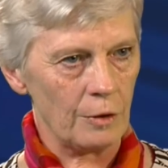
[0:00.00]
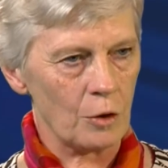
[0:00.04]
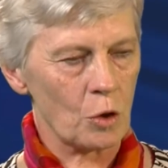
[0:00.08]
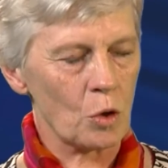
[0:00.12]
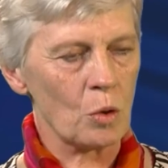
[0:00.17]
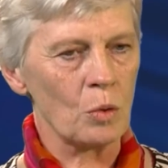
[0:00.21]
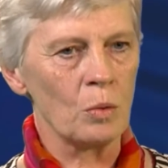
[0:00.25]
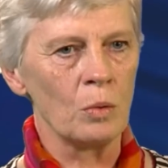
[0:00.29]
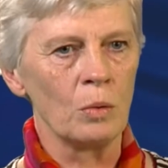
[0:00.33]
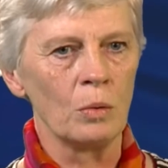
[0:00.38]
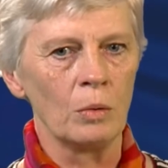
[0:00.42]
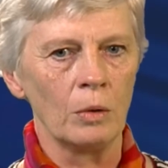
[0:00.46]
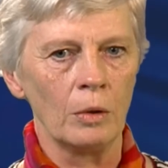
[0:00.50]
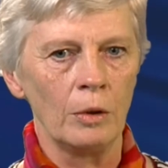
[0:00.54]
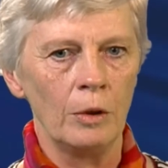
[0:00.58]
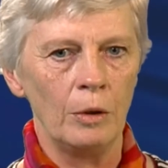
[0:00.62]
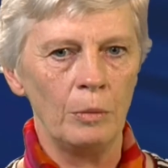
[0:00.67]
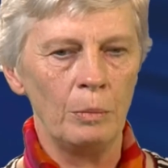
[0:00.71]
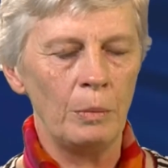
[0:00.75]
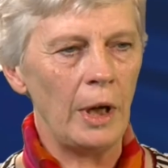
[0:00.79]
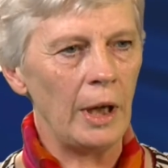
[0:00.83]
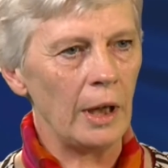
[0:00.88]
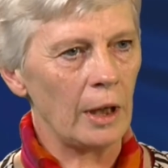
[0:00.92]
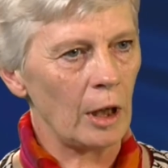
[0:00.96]
to
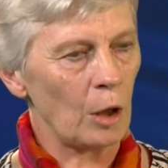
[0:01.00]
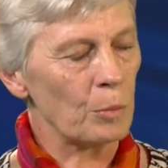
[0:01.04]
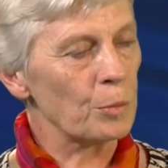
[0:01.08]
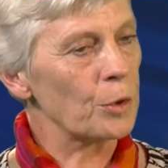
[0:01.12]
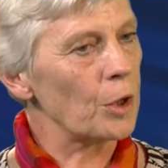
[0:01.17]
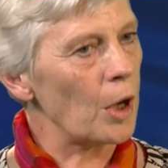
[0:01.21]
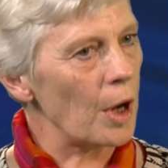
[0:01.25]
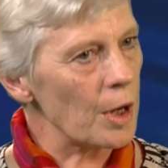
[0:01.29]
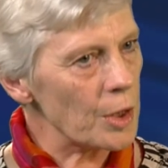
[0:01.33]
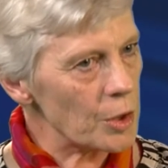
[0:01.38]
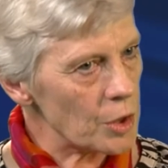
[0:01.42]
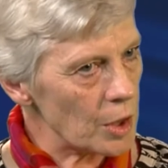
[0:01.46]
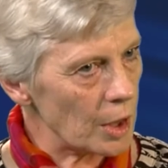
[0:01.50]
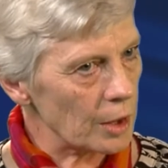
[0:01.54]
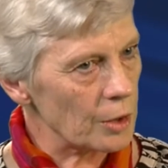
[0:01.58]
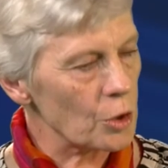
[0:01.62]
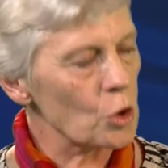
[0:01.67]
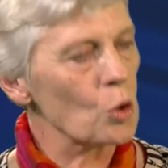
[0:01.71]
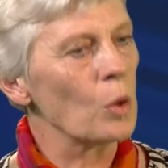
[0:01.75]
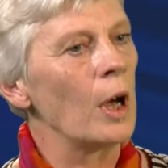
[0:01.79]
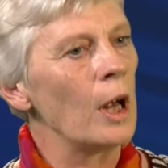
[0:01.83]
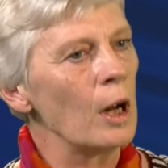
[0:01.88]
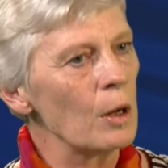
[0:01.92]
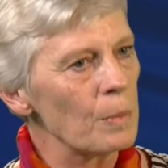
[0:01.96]
make a project
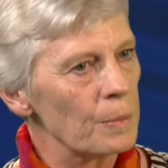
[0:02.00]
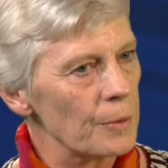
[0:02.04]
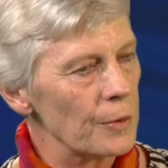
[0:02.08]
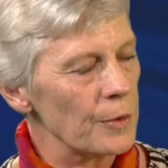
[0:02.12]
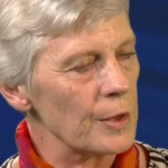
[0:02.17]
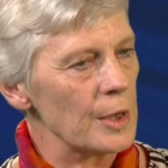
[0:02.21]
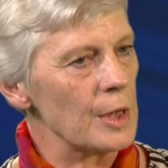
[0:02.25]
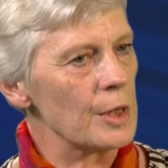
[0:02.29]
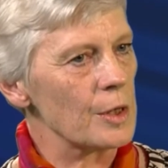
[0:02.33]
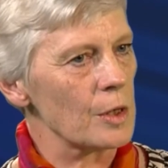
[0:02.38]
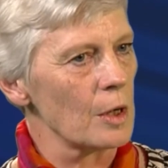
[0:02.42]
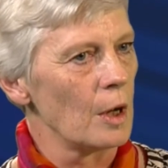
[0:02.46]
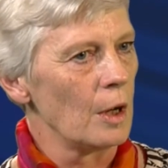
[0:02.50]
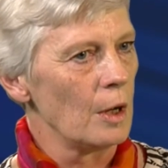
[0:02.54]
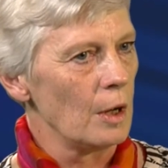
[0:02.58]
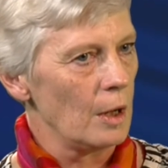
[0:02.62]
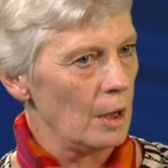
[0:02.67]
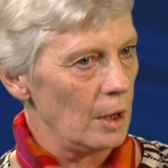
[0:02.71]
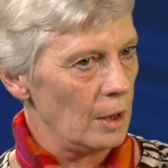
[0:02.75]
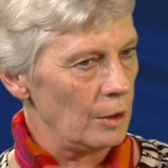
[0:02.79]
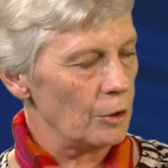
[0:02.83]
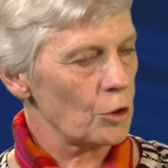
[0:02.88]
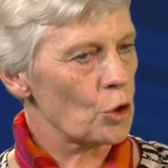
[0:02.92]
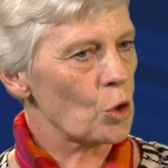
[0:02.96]
to help this,
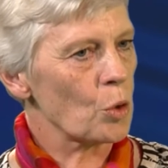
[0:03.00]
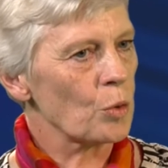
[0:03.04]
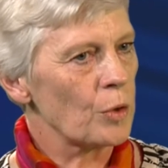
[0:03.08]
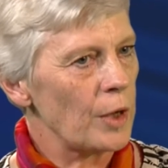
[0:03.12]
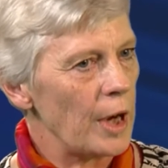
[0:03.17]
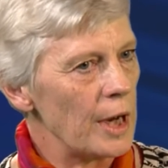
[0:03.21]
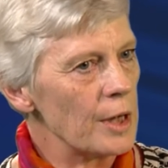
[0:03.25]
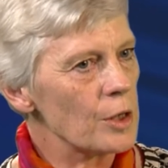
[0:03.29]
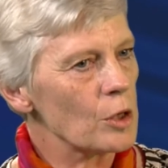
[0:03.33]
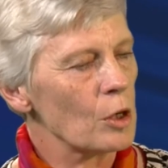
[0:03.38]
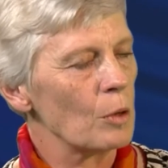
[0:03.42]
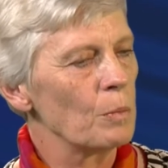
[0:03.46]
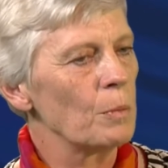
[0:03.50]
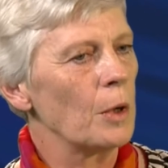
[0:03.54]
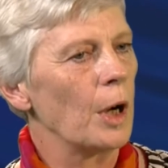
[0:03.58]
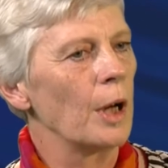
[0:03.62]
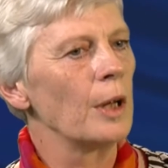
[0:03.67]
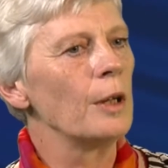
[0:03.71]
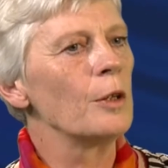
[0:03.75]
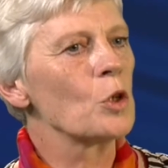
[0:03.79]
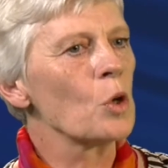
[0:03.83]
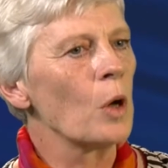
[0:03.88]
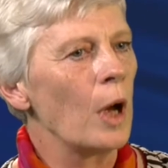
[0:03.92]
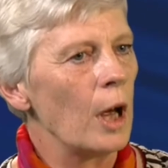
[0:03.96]
to raise some
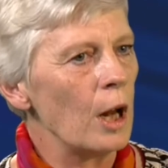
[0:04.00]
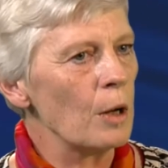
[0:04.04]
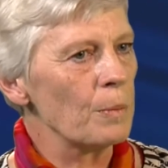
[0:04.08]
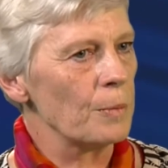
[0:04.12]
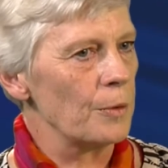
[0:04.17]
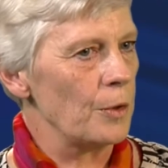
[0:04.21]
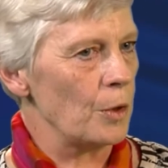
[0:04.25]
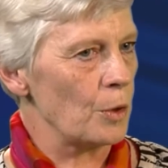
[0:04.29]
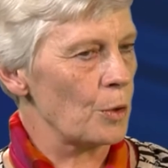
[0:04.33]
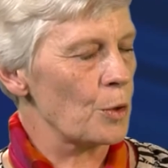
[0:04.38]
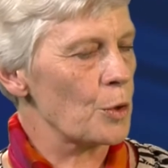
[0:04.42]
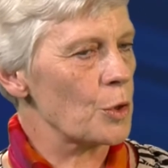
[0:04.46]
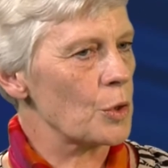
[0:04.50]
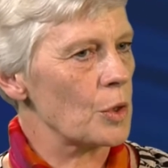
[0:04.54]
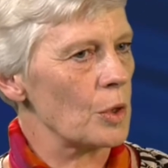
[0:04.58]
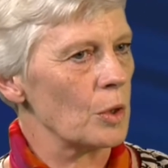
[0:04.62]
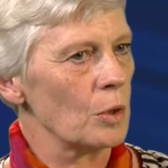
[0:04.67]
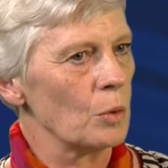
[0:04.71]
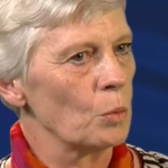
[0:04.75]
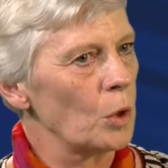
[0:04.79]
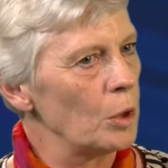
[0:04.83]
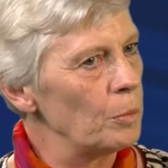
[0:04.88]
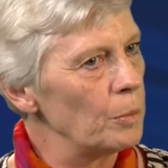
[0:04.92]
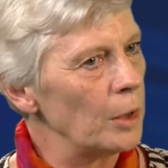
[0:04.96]
money to help those
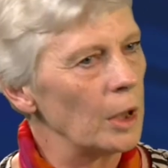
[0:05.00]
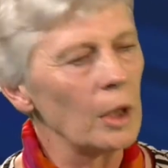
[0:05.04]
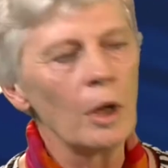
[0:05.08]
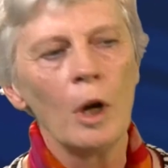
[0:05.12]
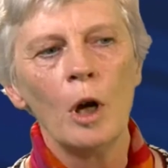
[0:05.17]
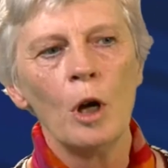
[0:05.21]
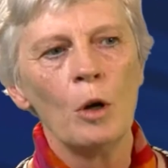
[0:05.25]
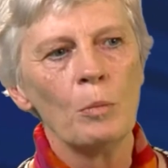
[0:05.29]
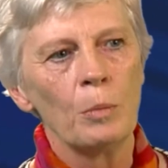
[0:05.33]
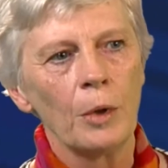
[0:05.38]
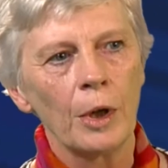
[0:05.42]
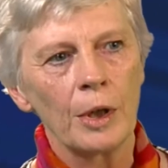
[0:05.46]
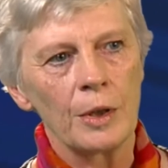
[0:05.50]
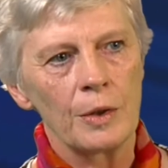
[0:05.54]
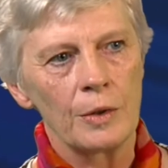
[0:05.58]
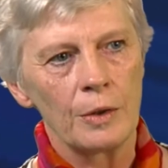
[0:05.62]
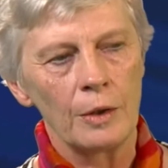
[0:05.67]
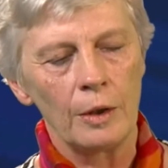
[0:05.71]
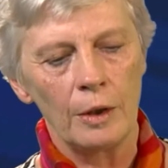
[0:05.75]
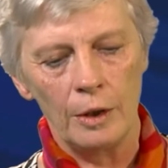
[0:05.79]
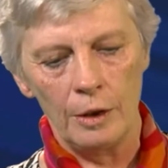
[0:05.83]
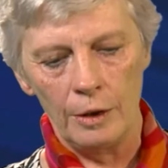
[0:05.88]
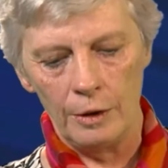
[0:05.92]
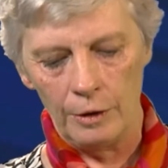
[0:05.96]
women, but
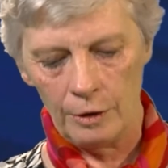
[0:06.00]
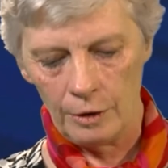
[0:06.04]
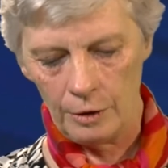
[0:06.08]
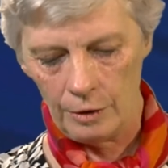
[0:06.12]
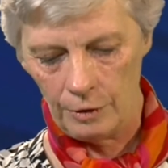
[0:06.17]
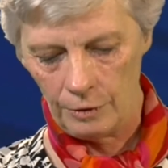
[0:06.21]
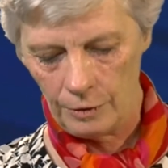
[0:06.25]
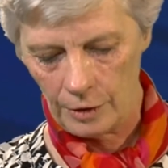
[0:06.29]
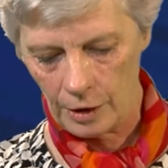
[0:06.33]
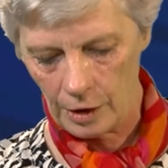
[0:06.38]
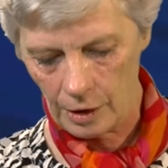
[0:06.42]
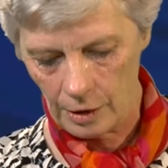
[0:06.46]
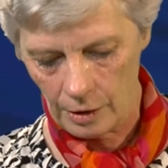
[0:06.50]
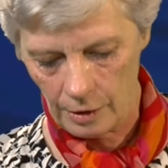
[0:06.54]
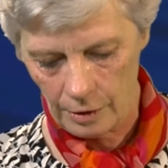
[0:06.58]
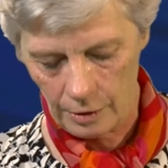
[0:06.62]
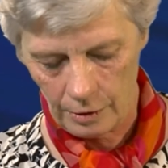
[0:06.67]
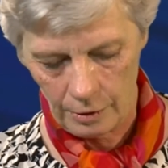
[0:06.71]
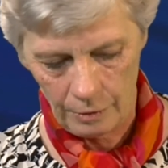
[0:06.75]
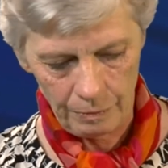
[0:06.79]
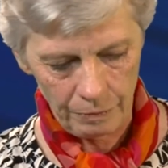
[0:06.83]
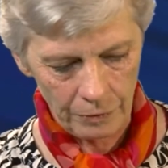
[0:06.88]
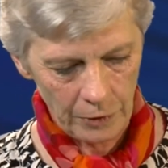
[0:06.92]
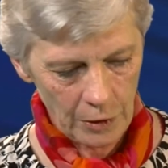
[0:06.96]

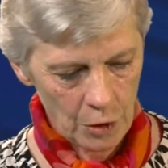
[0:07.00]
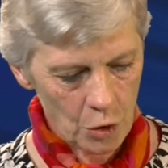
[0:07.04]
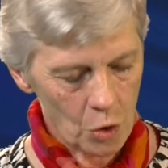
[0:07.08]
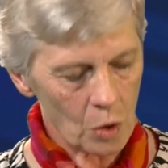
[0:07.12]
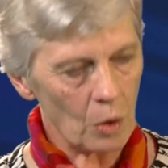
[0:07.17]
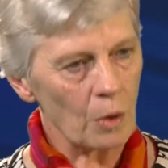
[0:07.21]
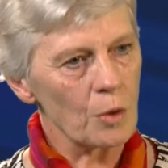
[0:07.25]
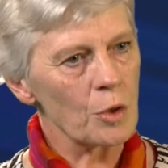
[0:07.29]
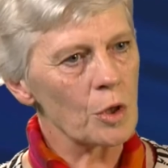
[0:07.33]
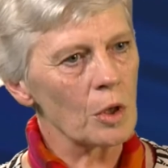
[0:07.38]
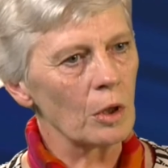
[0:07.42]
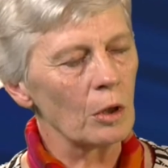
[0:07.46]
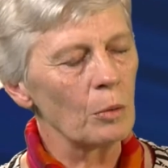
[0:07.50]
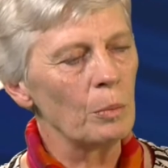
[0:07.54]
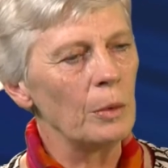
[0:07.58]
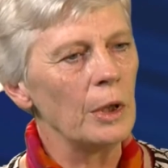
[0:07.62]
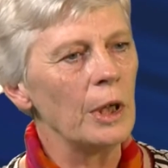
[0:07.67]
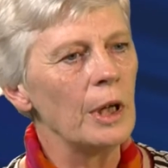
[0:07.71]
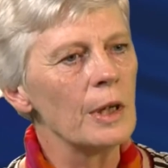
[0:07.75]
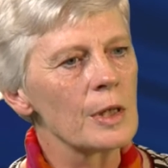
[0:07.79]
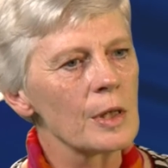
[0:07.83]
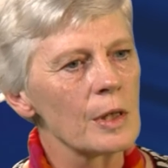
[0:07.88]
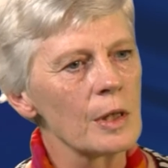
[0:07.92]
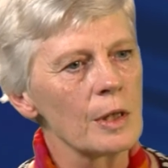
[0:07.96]
the social
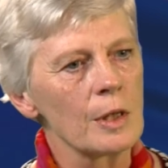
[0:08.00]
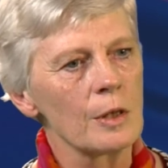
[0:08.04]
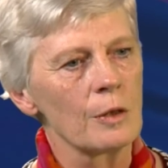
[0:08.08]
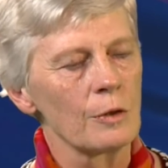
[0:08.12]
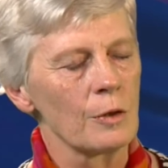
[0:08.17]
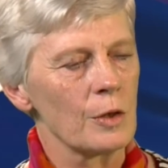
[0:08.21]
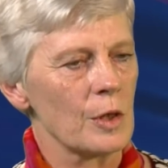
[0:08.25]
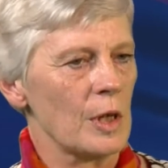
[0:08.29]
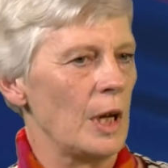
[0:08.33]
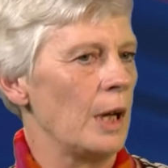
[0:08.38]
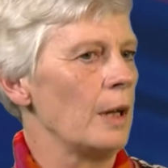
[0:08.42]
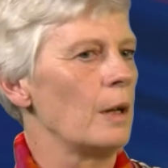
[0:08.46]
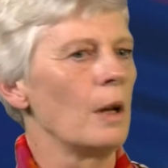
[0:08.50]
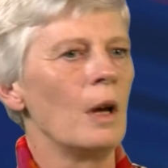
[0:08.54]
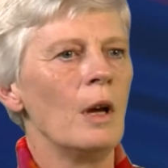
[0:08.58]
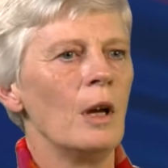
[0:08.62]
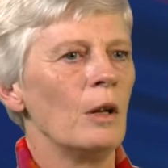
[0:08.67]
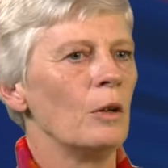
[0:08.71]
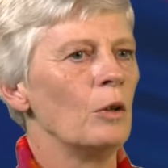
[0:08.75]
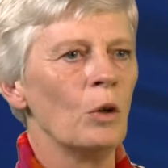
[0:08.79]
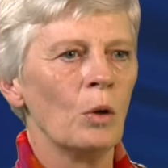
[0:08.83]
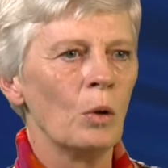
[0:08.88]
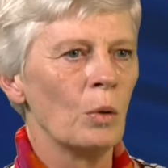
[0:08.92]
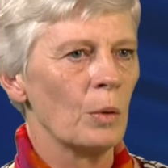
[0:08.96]
ministry said
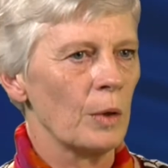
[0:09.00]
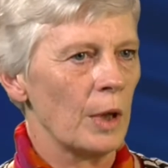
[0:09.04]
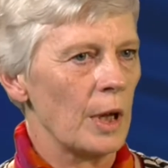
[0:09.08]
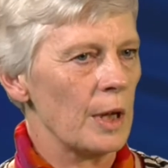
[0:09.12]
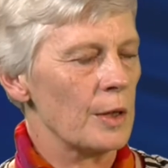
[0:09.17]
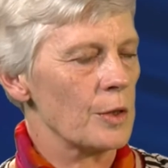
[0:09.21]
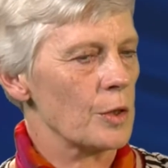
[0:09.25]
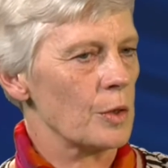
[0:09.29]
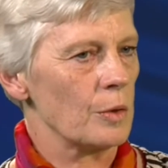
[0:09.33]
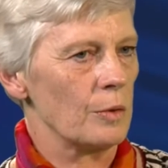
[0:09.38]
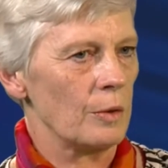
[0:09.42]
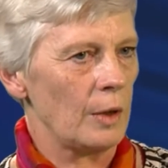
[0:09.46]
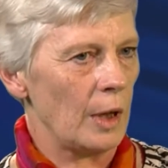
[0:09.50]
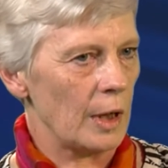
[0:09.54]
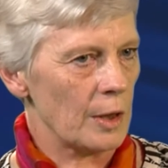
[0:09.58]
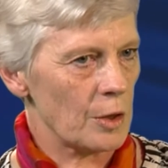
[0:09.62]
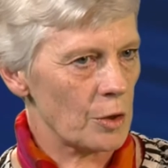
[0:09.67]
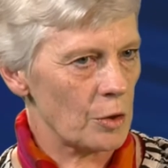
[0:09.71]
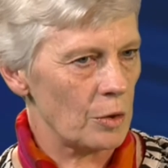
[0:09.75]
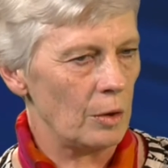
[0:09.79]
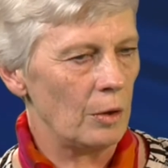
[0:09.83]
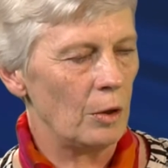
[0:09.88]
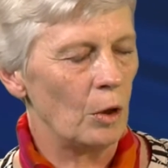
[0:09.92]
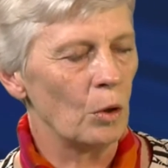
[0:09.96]
no,
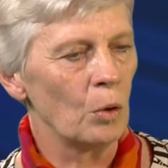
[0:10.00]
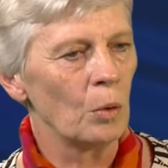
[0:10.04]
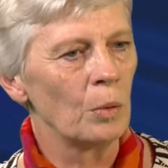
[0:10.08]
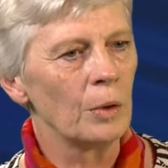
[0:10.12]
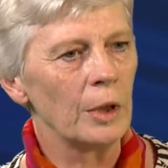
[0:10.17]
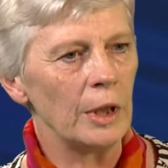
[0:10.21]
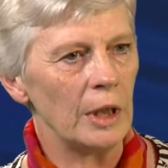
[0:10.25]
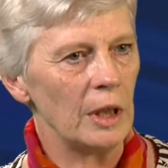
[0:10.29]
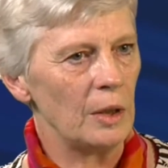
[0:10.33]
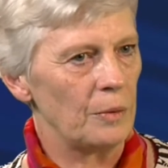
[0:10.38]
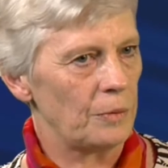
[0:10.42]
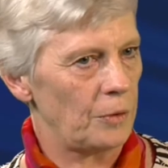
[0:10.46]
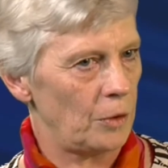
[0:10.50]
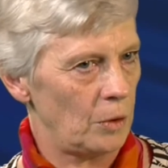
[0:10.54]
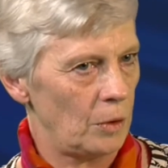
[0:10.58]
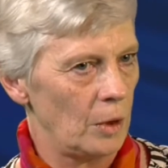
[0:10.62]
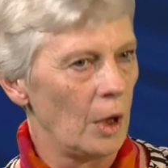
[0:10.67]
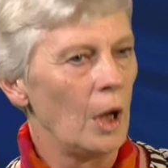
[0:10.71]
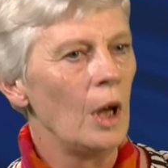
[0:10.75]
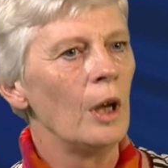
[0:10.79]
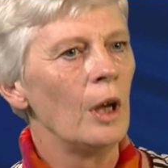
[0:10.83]
that's no need for.